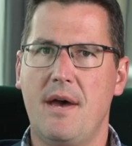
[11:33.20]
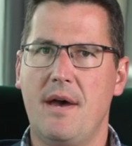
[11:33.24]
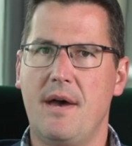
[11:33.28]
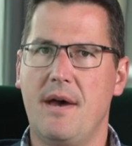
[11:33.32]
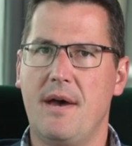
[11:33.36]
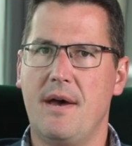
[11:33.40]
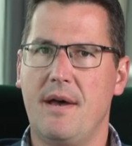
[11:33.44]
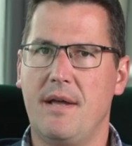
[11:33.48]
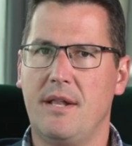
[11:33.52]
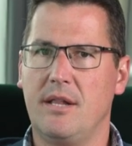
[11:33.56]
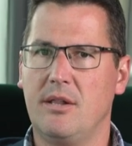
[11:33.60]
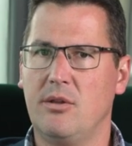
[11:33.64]

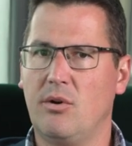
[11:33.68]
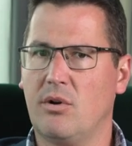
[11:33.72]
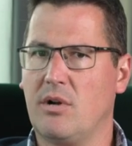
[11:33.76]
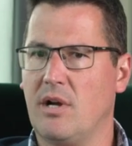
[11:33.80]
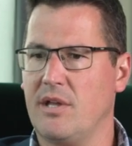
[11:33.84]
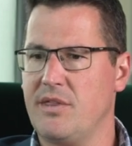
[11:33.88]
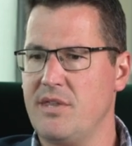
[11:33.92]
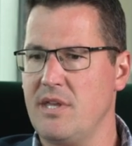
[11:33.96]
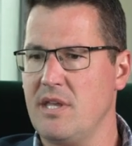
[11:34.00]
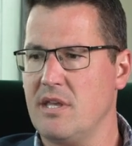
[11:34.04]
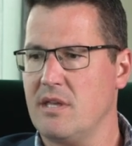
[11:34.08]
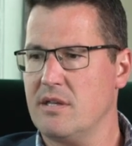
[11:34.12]
uh, look,
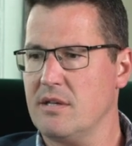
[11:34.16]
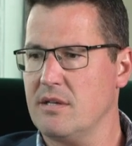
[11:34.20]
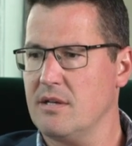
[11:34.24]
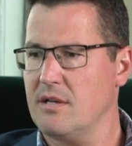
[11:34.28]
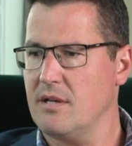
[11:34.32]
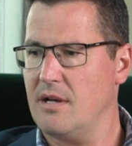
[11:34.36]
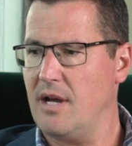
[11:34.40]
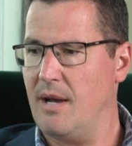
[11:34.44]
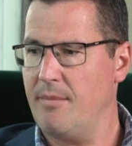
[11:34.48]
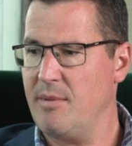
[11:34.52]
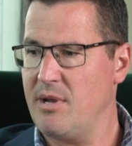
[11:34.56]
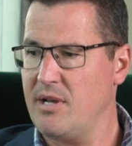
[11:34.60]
I think
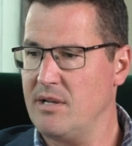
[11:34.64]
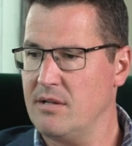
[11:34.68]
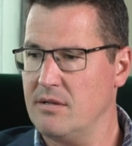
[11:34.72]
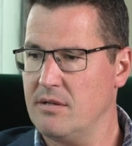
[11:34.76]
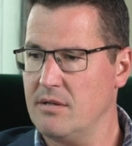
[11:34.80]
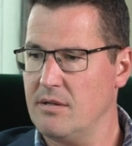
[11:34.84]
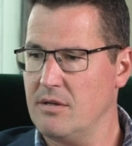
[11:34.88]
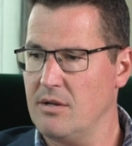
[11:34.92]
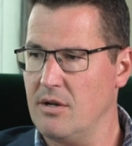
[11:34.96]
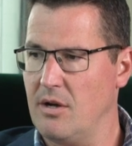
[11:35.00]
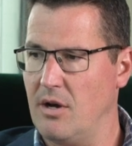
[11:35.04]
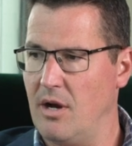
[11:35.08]
I
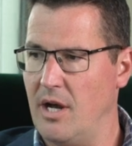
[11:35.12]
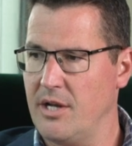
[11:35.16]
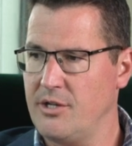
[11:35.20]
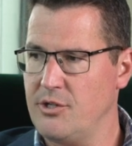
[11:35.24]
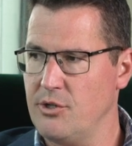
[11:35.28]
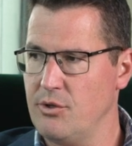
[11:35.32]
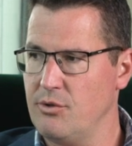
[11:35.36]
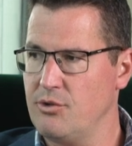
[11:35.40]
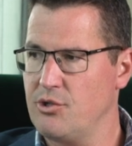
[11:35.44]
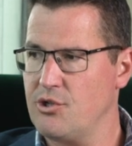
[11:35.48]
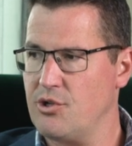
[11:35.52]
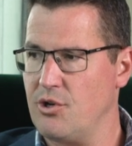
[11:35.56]
mean I
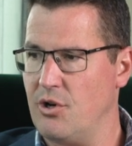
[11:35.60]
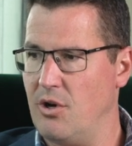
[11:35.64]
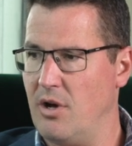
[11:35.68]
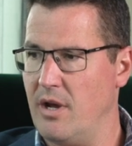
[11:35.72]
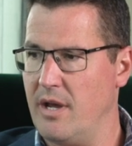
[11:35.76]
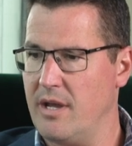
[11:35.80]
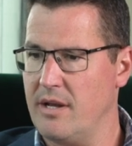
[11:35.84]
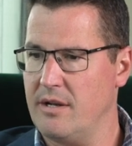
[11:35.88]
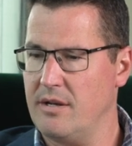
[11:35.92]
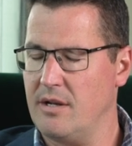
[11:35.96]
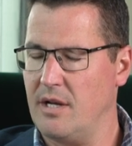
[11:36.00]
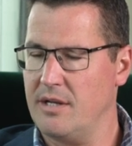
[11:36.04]
do
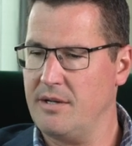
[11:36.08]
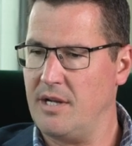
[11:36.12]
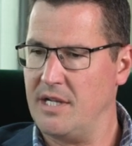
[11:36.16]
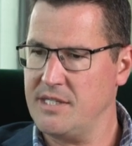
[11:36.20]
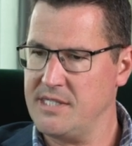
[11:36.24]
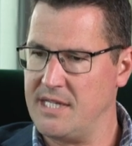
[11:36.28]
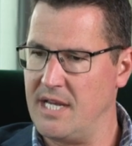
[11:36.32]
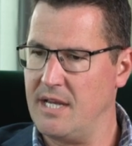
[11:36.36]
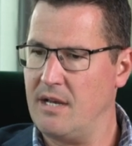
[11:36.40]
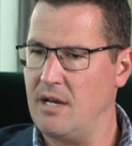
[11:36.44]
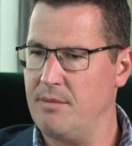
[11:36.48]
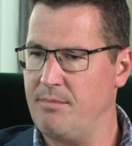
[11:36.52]
try and I'd,
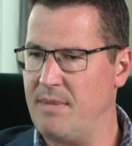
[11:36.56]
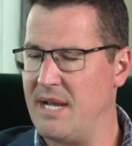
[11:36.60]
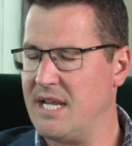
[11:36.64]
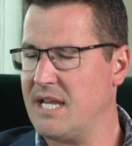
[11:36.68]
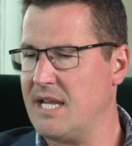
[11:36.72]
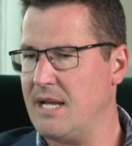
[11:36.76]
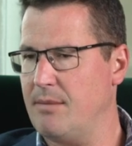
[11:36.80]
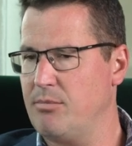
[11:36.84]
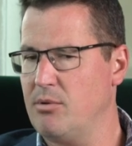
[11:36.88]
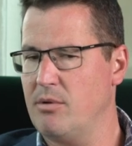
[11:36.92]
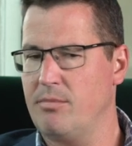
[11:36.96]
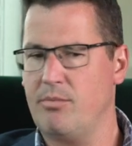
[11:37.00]
I'd, say I'd make
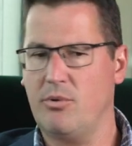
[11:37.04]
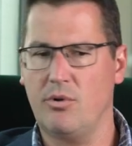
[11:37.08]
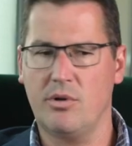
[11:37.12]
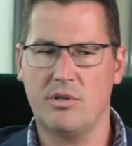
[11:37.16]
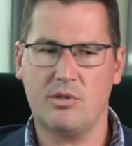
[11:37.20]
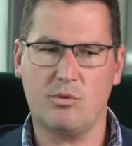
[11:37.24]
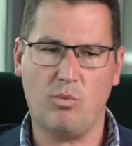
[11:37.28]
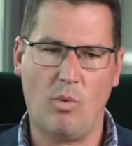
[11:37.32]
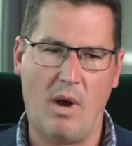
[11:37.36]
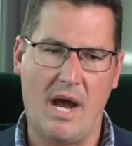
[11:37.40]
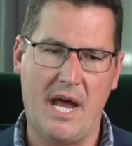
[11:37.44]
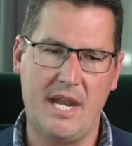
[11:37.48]
a couple of
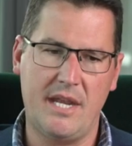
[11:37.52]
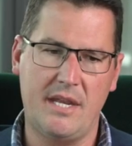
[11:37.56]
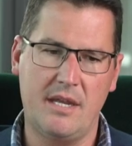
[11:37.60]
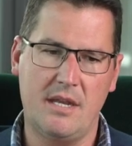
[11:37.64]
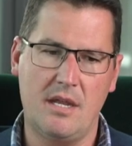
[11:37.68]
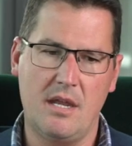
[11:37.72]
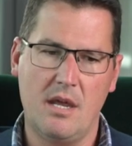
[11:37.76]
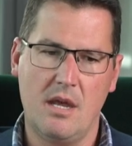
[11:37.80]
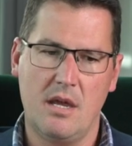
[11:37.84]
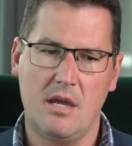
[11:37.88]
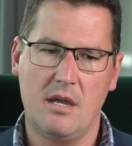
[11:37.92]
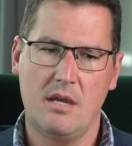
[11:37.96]
points.
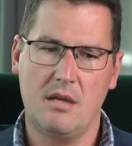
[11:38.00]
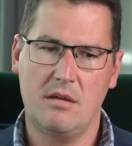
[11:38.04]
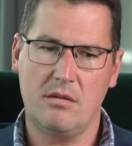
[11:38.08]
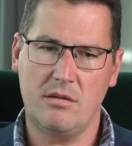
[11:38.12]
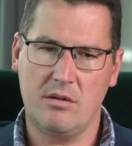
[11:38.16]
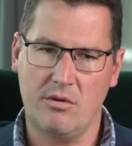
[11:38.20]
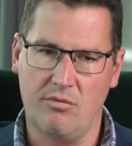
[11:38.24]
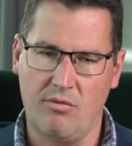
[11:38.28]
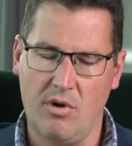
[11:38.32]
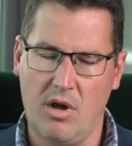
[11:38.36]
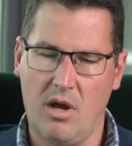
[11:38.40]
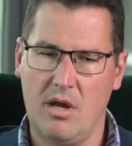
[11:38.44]
One,
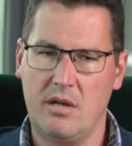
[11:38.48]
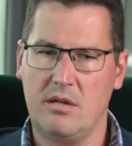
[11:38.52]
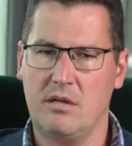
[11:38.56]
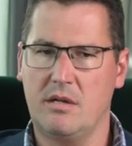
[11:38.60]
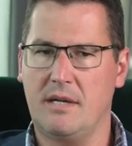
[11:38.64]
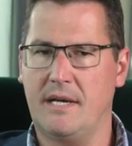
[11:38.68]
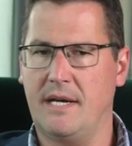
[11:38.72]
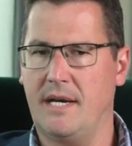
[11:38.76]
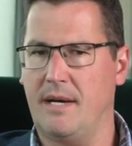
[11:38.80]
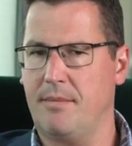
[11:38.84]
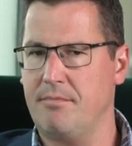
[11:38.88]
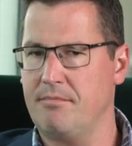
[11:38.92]
you're right
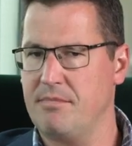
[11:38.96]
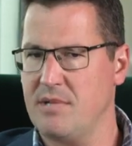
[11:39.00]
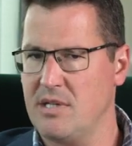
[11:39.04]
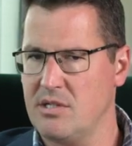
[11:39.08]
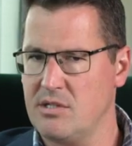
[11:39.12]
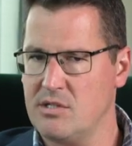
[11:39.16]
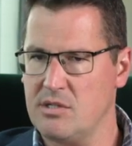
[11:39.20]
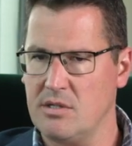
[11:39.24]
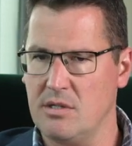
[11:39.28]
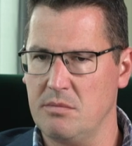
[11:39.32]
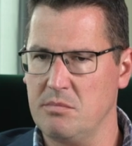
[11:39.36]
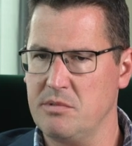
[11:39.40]
um,
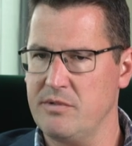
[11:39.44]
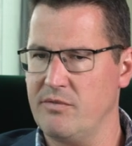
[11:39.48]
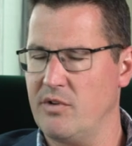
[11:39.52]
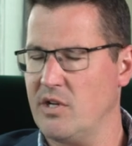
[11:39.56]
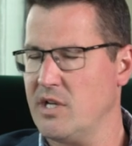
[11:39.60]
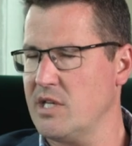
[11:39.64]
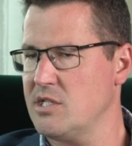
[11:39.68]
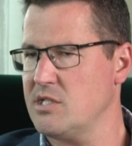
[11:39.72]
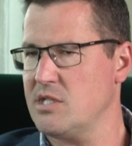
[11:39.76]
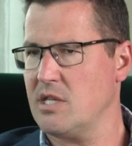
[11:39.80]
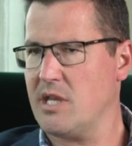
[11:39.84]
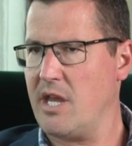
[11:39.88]
in terms of,
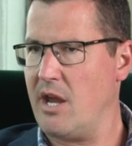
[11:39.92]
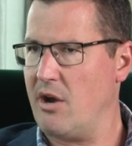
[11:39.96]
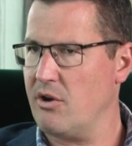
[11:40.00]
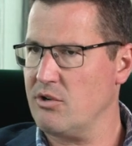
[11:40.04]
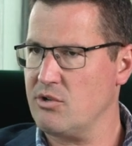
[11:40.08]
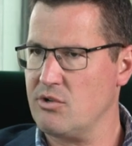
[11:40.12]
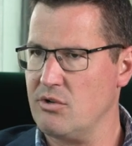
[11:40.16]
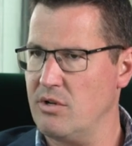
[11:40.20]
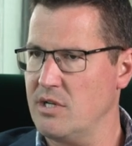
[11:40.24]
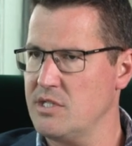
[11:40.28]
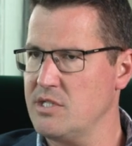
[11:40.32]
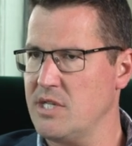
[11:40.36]
I guess, the
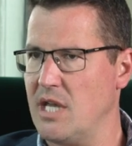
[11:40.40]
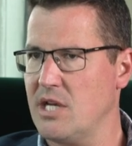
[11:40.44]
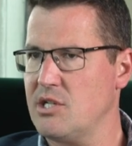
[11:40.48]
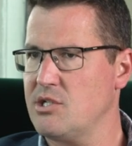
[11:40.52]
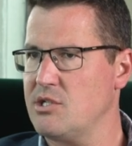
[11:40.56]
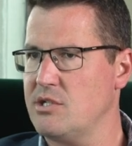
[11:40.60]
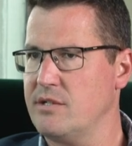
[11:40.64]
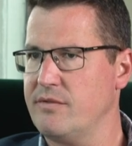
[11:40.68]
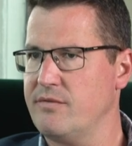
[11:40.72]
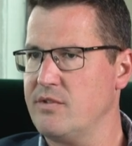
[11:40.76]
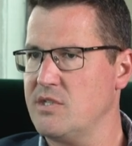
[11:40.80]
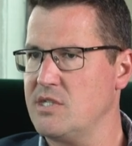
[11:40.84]

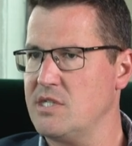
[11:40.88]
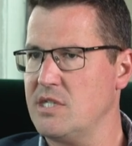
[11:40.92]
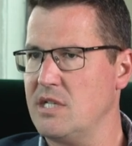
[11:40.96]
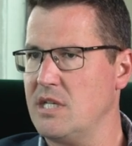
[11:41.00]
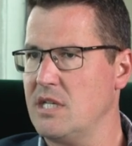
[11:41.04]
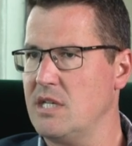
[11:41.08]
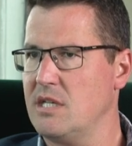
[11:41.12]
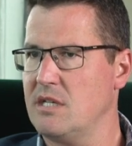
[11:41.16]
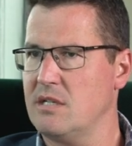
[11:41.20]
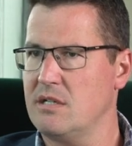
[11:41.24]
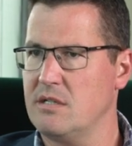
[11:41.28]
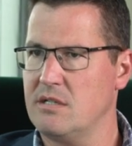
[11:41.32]
characterisation of the
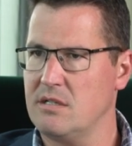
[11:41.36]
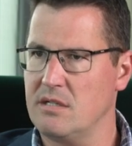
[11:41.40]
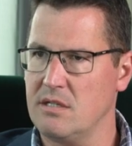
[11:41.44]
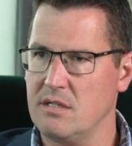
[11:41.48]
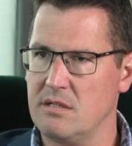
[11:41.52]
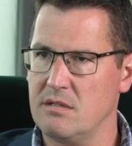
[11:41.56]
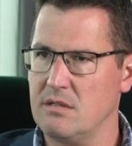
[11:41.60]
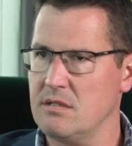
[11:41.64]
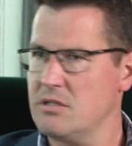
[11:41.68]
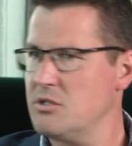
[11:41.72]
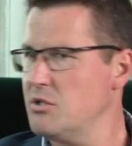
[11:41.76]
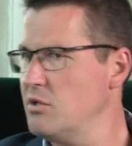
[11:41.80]
city and,
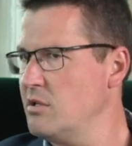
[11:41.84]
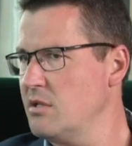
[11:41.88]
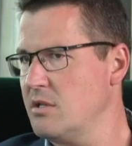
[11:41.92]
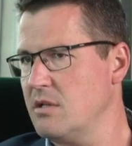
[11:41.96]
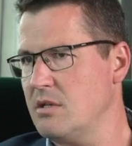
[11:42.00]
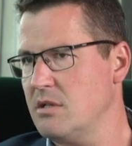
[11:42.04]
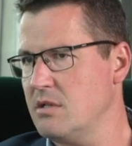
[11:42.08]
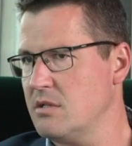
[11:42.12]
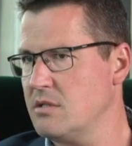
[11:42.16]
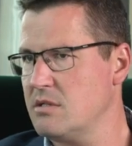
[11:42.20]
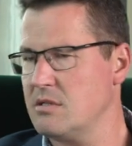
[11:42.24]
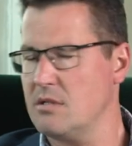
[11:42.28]
and, certainly
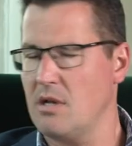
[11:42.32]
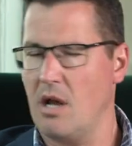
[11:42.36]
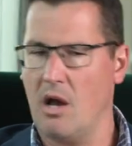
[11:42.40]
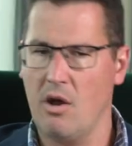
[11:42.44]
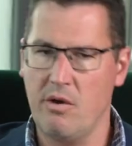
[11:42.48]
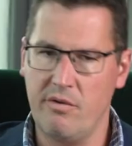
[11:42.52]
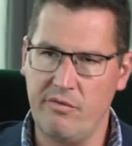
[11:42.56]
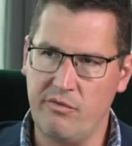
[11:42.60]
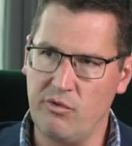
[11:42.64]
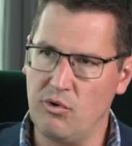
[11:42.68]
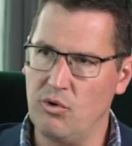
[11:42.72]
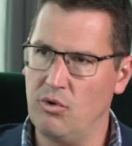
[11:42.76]
in its
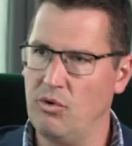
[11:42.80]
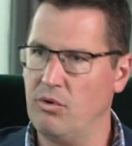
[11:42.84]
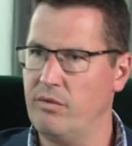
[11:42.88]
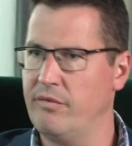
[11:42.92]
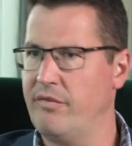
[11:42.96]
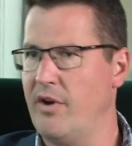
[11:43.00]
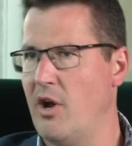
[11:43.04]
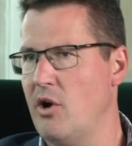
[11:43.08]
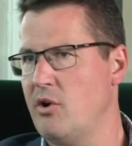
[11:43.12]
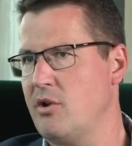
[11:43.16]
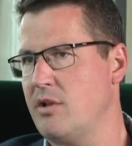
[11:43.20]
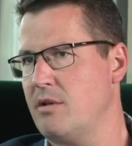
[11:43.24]
overall
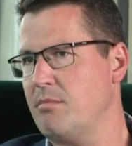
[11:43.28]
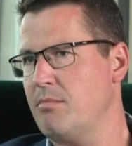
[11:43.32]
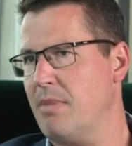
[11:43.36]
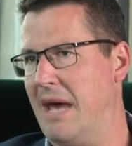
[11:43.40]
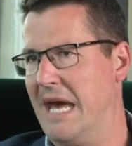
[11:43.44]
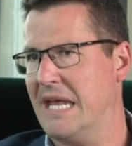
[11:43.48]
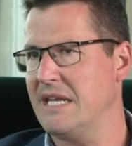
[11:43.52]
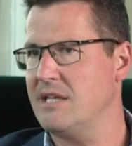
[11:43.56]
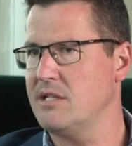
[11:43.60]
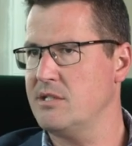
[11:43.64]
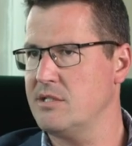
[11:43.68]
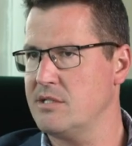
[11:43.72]
voting
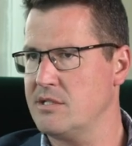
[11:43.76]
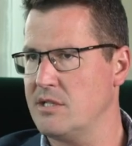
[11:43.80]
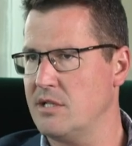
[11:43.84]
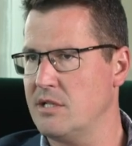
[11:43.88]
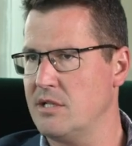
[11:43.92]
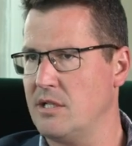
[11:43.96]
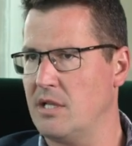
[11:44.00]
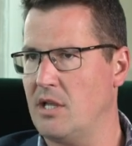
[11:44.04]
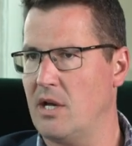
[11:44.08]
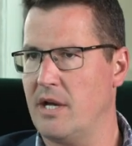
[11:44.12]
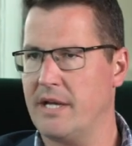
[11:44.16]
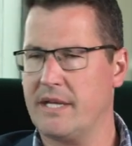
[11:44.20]
patterns
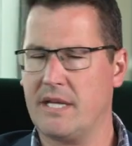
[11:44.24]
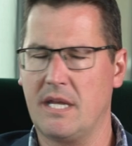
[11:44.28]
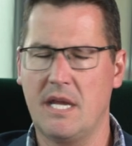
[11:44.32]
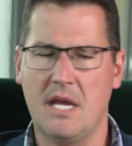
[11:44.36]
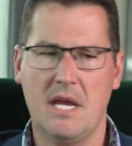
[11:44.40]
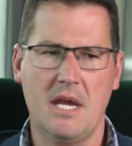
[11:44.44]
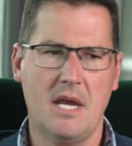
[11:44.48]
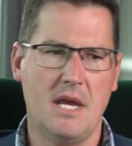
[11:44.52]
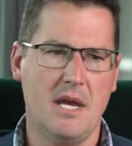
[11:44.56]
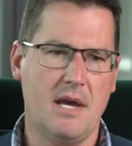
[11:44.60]
and the like.